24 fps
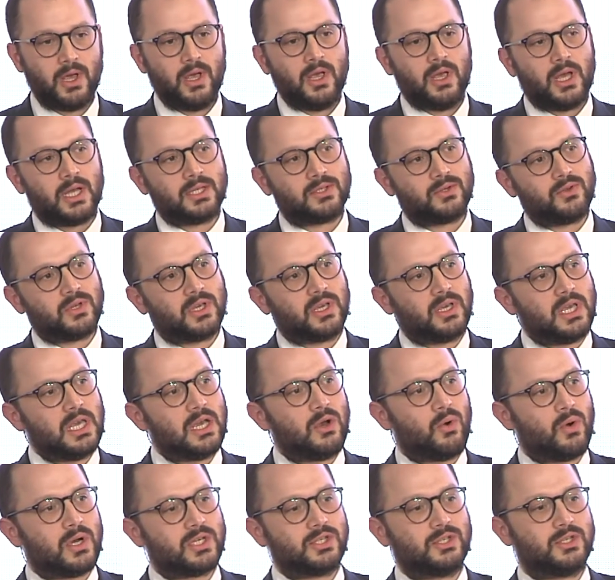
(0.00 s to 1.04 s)
And so the key
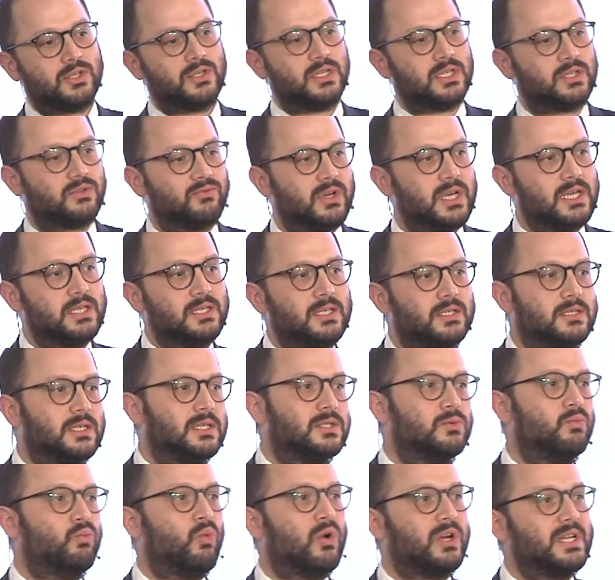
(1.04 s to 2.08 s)
question this raises
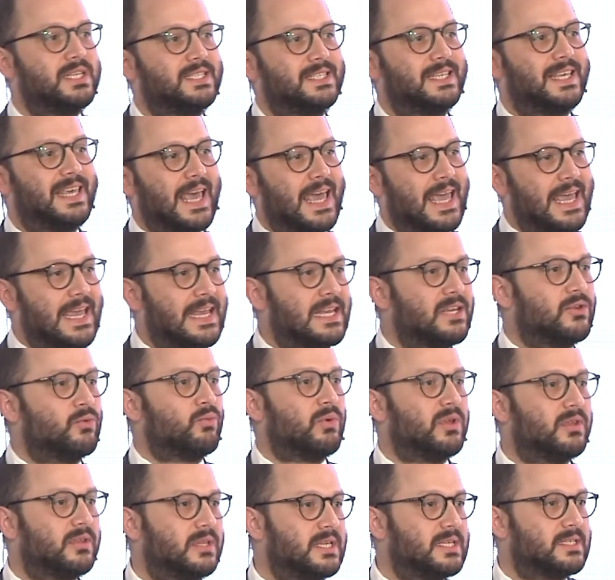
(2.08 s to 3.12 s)
is, what is gained
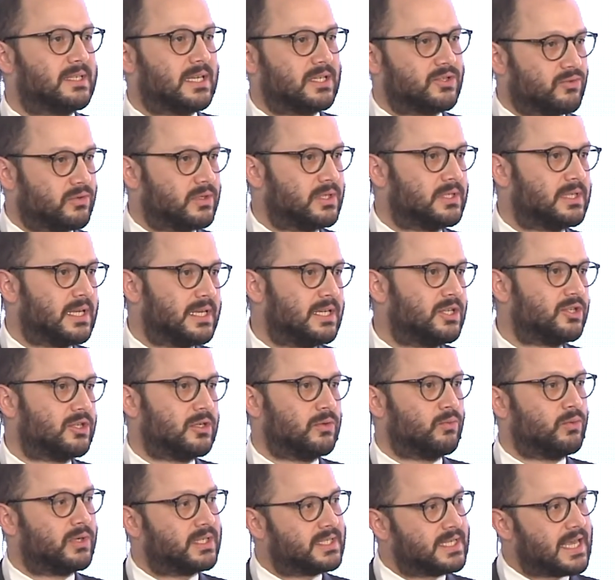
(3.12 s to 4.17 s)
with
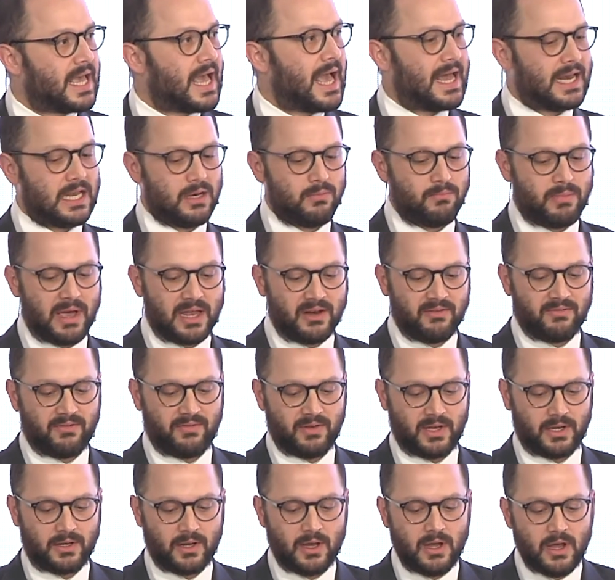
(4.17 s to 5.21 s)
decentralization? What is the added
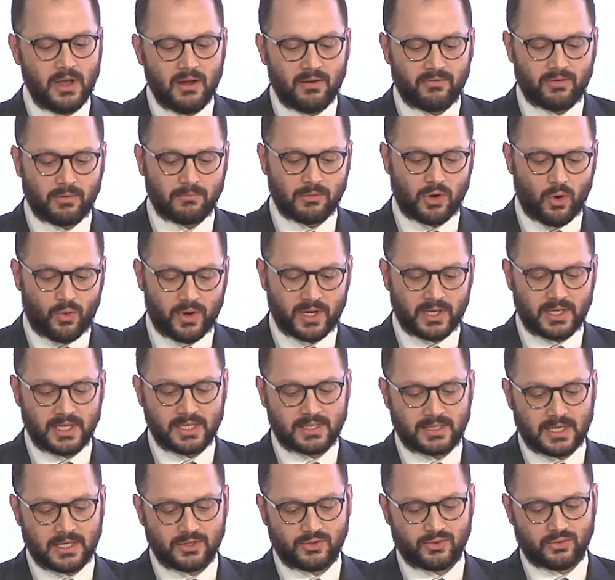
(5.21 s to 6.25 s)
benefit from going
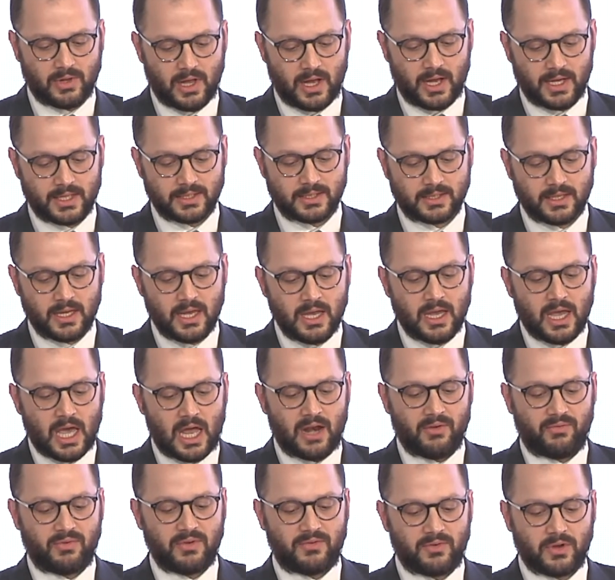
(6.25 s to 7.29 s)
decentralized?
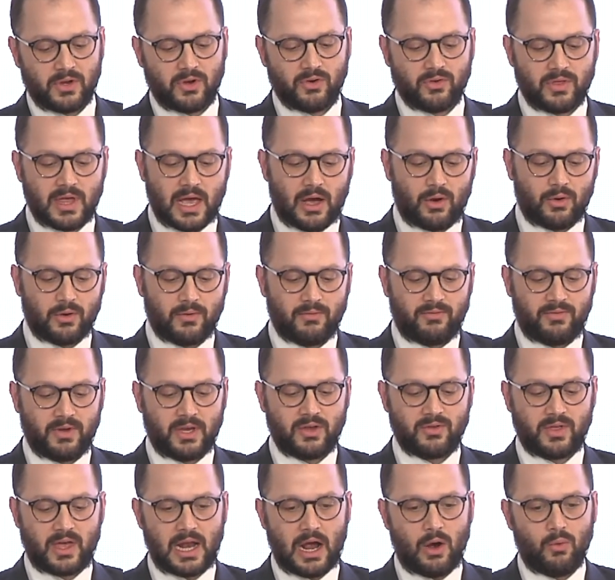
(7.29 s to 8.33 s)
And if we figure
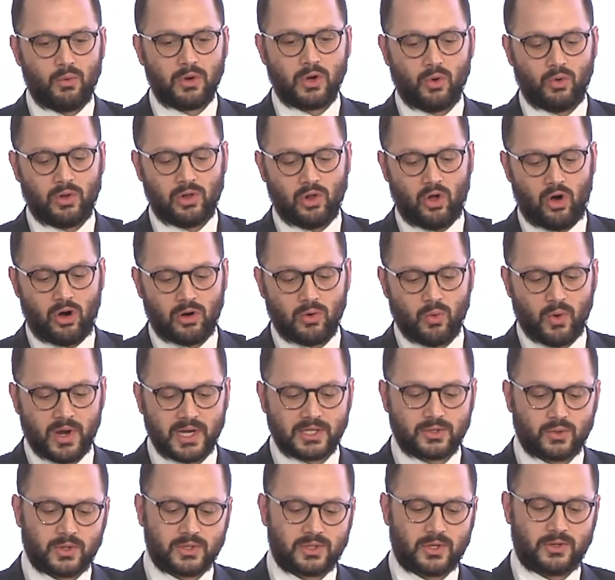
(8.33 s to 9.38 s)
that out, we'll go a long way
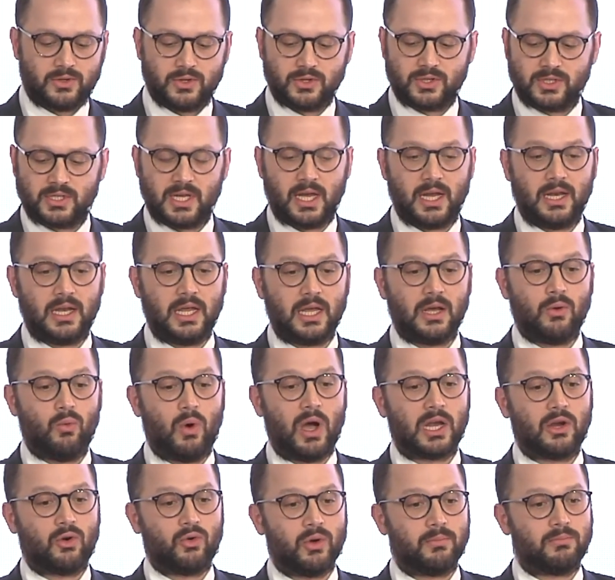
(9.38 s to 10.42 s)
towards understanding
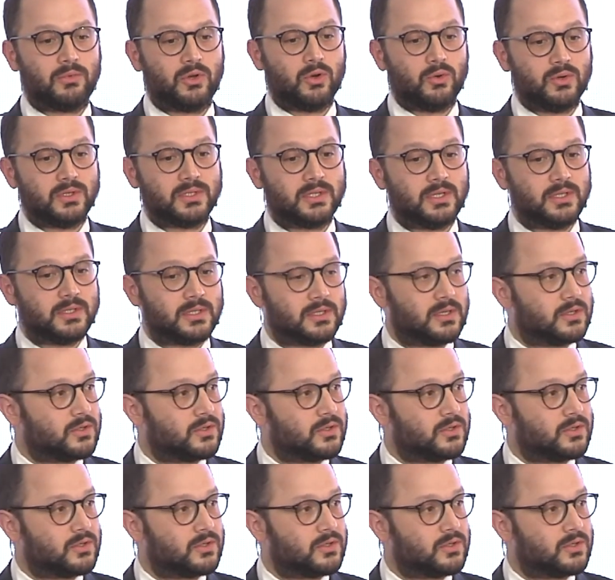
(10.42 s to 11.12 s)
why crypto is in such